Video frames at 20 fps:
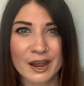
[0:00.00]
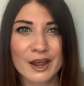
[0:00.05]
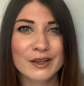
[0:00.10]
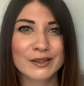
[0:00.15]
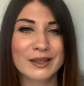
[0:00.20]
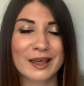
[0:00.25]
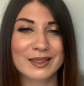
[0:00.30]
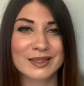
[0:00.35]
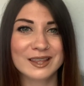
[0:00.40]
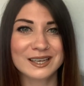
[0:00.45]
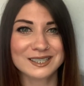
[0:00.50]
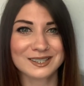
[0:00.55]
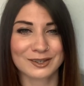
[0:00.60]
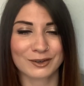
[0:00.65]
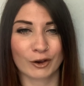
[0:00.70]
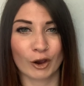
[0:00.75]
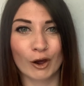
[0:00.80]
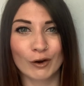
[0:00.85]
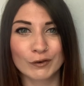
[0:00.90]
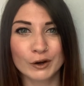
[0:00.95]
then this
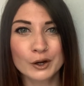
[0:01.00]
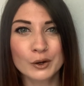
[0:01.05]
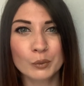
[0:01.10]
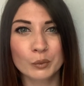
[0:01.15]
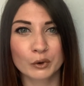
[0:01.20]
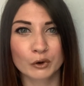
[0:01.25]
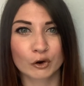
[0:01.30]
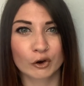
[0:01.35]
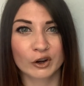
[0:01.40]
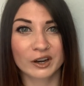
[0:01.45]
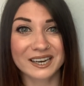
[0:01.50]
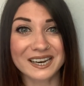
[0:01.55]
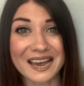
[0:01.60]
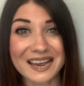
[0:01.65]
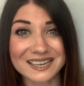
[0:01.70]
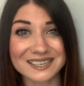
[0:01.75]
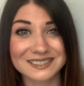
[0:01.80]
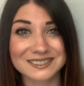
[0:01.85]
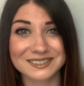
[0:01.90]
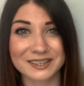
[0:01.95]
current will
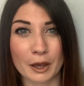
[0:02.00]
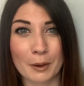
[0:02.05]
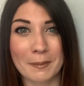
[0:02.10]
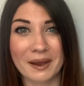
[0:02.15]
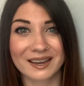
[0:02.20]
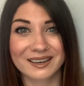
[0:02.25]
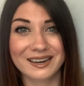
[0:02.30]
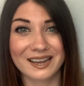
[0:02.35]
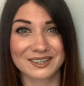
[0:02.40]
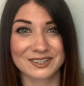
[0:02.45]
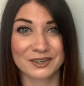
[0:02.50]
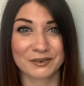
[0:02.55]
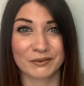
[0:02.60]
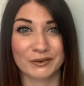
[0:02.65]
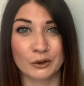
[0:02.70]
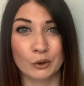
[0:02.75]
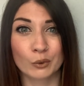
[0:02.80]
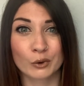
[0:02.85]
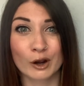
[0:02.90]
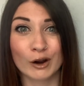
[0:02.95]
create a magnetic
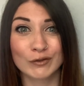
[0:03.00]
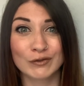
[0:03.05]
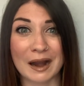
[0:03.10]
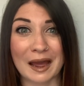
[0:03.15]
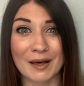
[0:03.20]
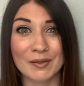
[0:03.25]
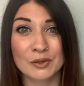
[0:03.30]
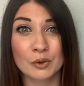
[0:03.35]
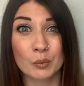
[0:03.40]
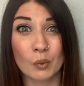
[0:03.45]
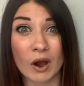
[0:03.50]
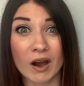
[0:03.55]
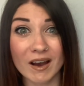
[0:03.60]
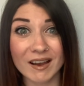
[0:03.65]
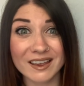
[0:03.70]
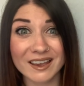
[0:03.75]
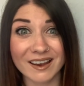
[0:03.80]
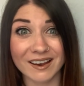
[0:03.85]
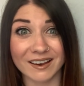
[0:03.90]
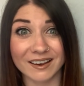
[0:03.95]
field around the
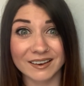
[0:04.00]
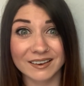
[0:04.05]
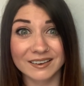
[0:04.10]
wire?